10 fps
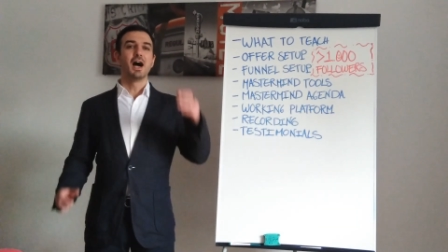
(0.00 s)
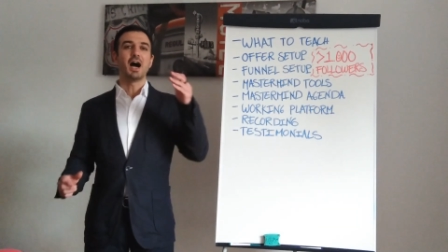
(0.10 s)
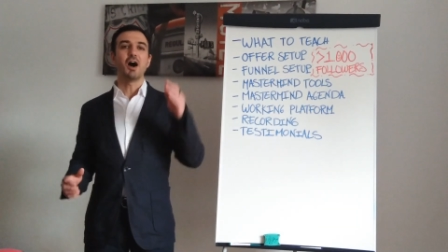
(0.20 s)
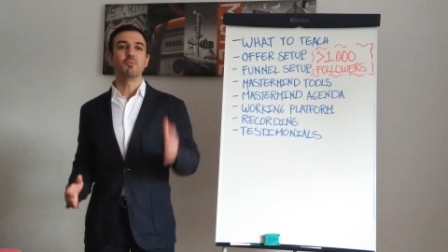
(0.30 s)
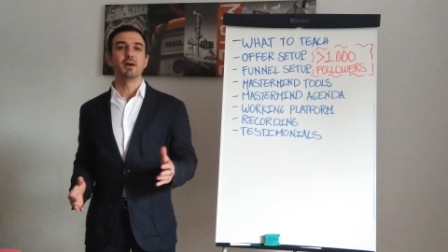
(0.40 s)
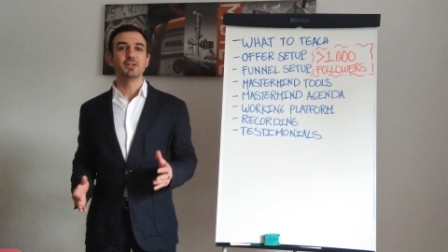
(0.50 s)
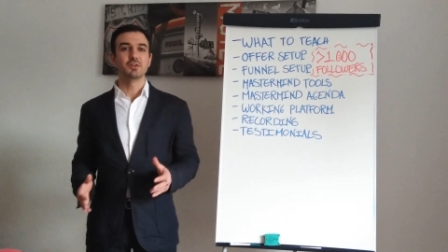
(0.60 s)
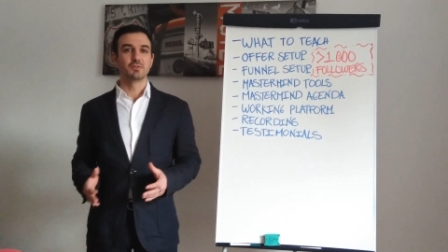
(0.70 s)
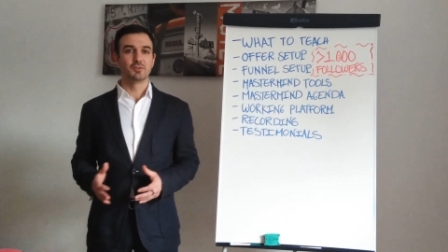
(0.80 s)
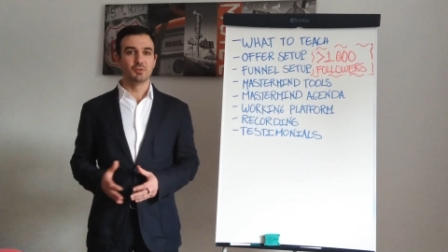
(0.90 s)
How many
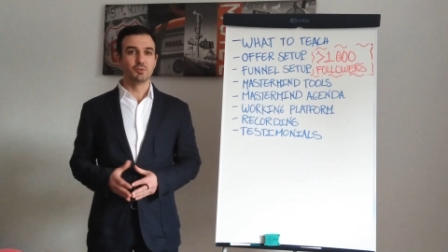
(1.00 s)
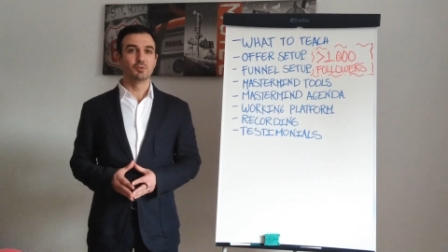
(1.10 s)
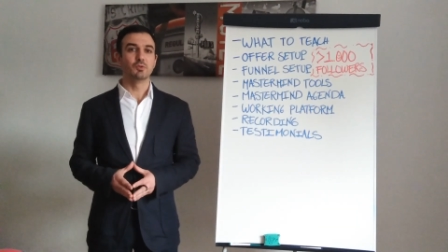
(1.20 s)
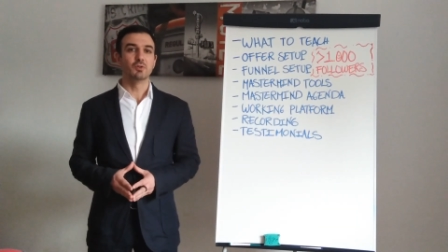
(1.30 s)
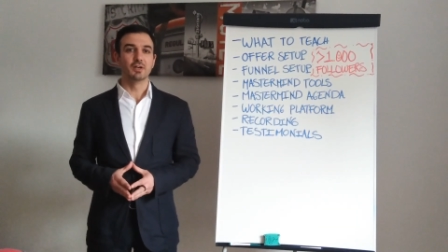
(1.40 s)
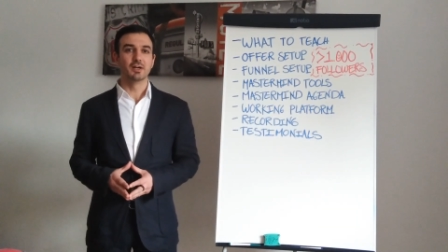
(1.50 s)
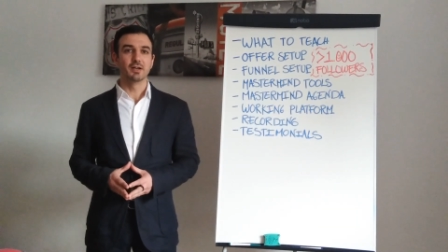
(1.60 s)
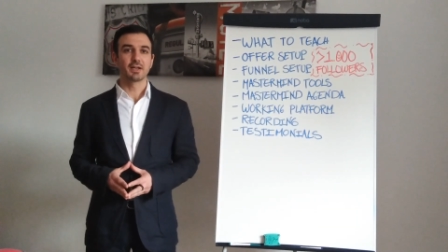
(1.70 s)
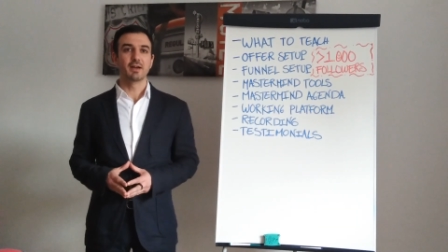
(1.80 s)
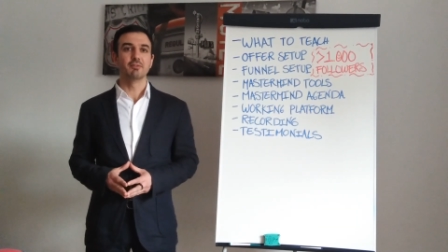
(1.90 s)
of you
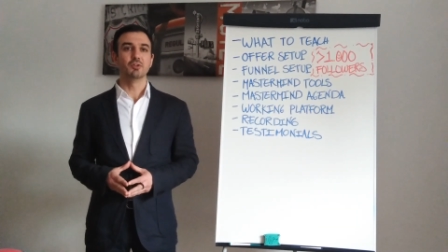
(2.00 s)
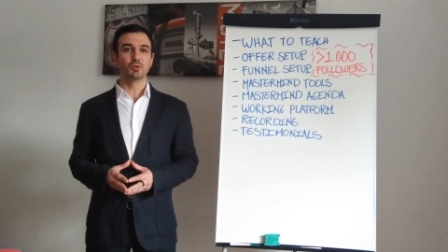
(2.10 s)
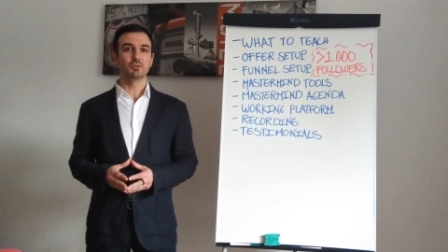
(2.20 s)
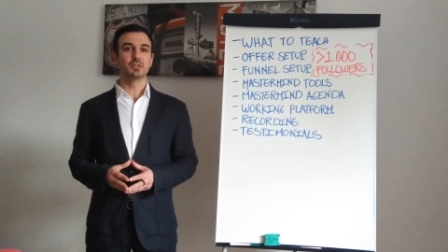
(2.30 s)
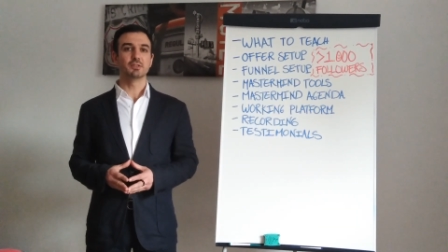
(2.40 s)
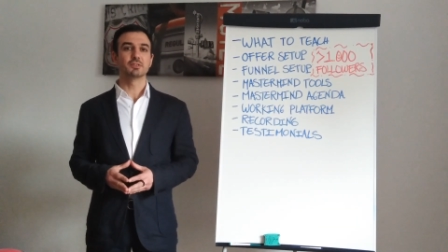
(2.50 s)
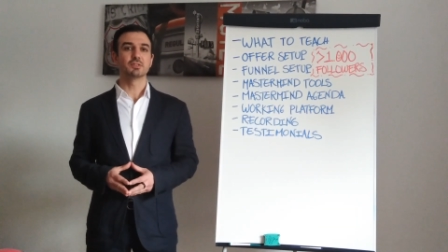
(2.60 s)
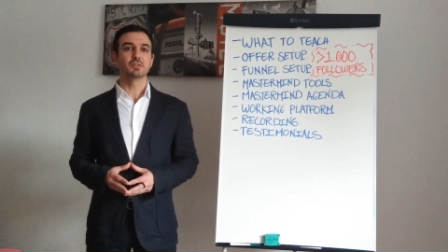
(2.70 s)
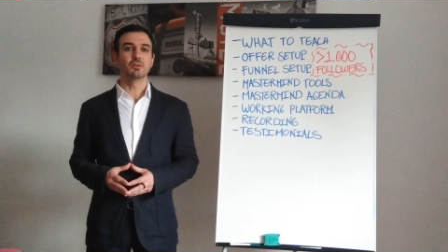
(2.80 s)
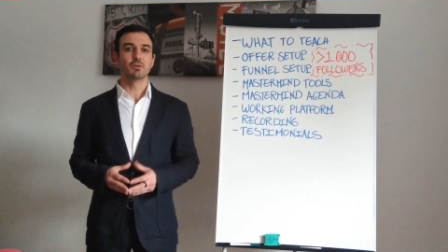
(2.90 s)
have an
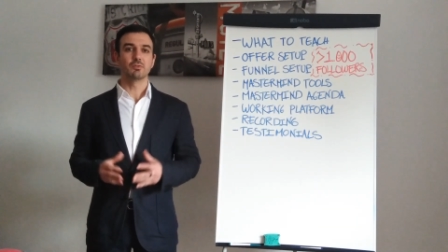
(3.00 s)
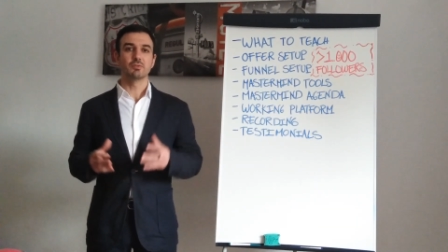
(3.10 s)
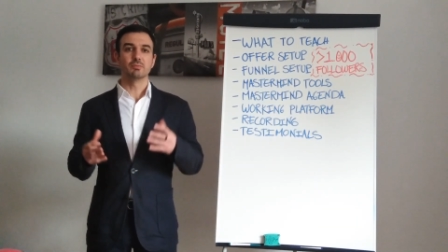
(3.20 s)
audience of